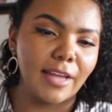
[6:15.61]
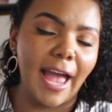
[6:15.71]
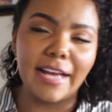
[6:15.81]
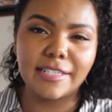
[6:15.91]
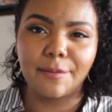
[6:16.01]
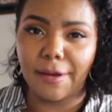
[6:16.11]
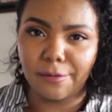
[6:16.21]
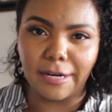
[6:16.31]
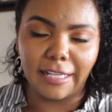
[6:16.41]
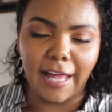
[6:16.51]
ask about
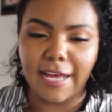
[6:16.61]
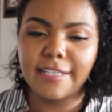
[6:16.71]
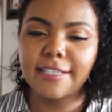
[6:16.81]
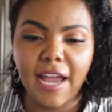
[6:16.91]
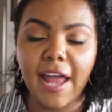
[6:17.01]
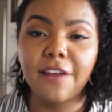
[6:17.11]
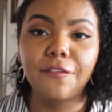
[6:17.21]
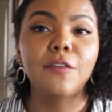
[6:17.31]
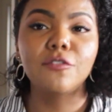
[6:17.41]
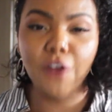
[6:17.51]
them in class. And
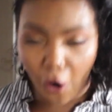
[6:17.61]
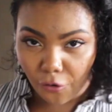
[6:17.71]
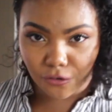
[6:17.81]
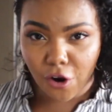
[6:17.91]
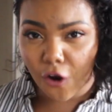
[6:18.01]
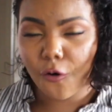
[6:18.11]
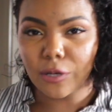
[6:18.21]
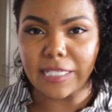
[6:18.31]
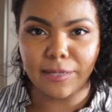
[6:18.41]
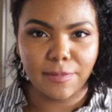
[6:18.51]
if you don't know
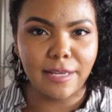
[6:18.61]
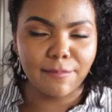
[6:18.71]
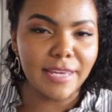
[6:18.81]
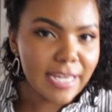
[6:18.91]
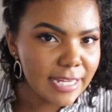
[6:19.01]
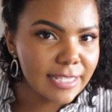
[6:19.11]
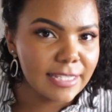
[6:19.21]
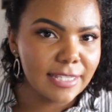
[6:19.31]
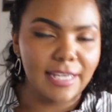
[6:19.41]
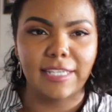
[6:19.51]
what something
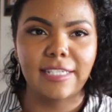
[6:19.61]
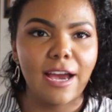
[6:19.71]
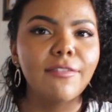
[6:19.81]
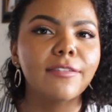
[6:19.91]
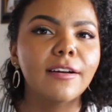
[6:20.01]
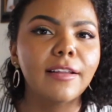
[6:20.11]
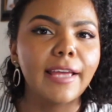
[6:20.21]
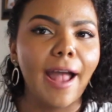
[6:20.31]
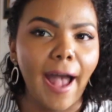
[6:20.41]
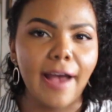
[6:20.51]
means, like
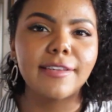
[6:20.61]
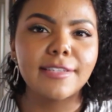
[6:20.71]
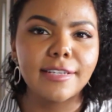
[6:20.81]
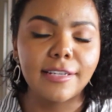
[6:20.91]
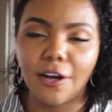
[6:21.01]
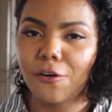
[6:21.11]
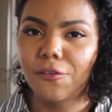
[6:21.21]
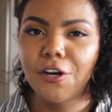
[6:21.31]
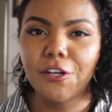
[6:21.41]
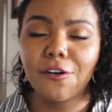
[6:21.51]
definitely ask, you
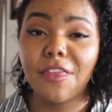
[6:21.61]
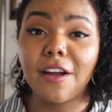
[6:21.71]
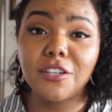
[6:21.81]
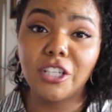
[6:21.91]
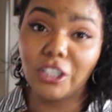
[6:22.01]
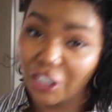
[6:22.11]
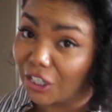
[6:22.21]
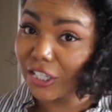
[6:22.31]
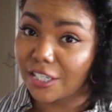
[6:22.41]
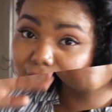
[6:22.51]
know, you're there to
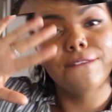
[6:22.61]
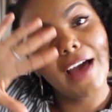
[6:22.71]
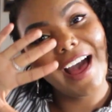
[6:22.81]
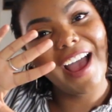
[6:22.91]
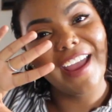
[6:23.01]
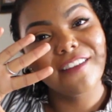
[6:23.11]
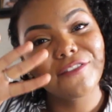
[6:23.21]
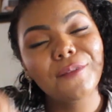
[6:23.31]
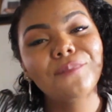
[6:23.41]
learn. 5,